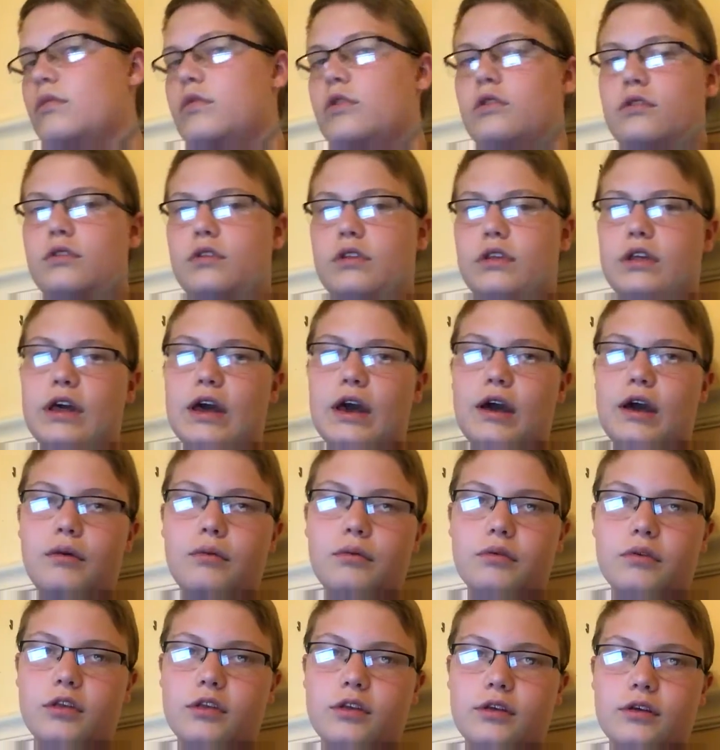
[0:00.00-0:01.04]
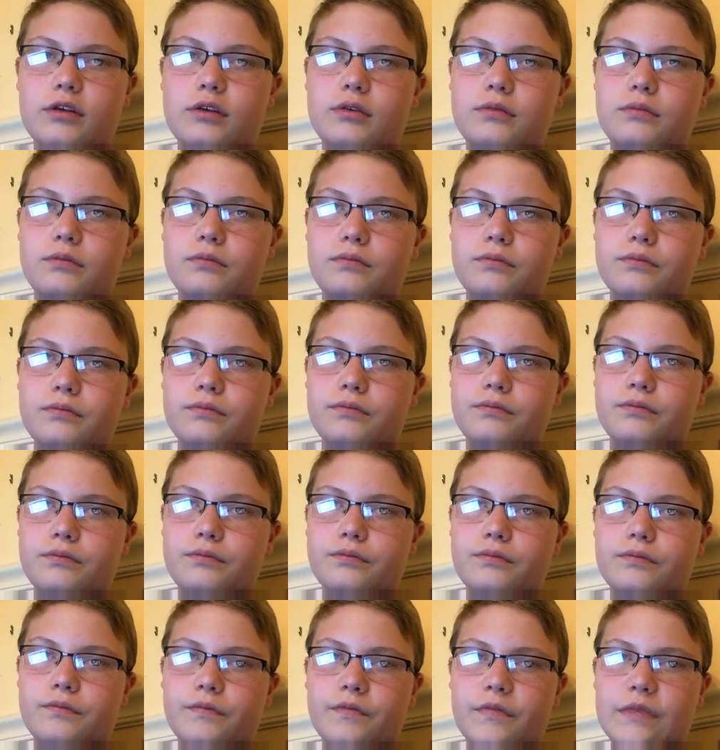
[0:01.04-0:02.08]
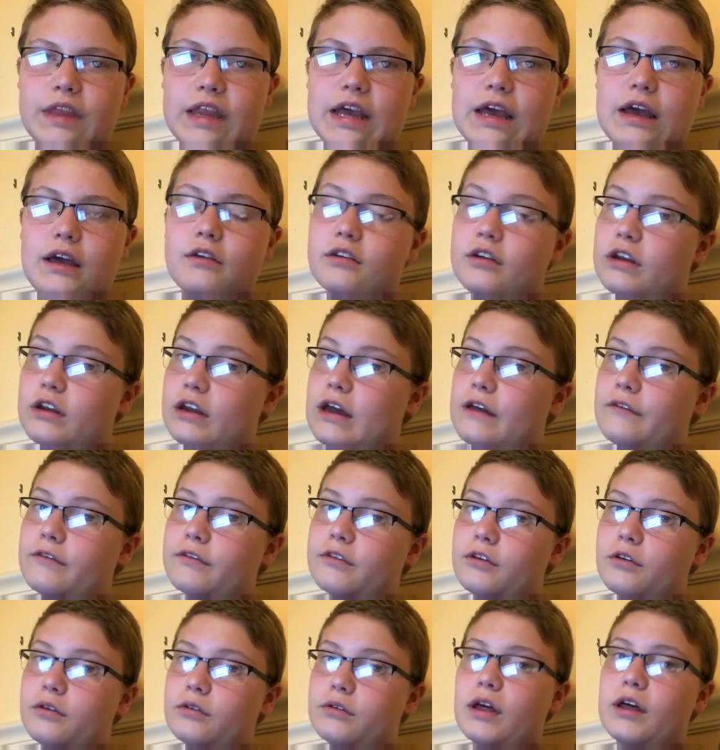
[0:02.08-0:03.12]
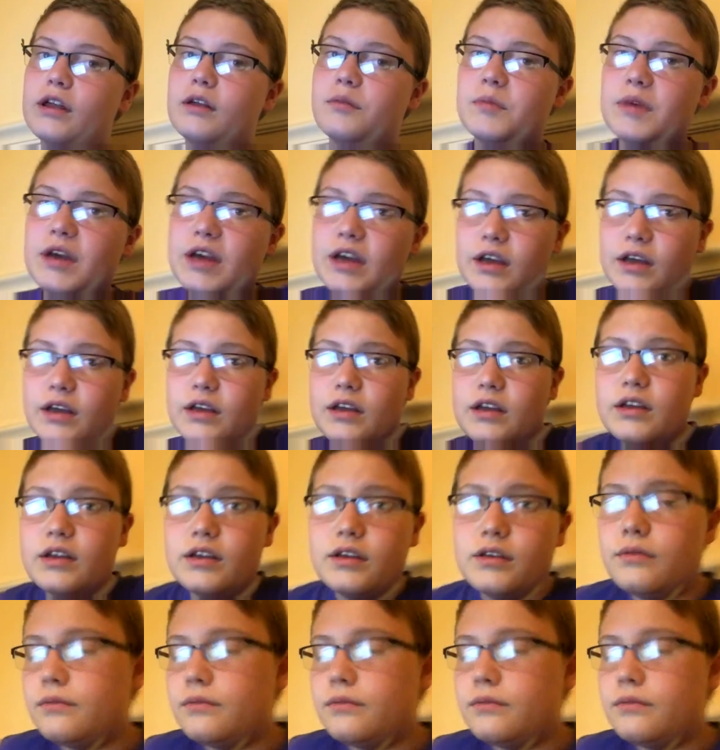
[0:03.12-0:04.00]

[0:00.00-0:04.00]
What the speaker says: Count once in. Gonna have to go let him in.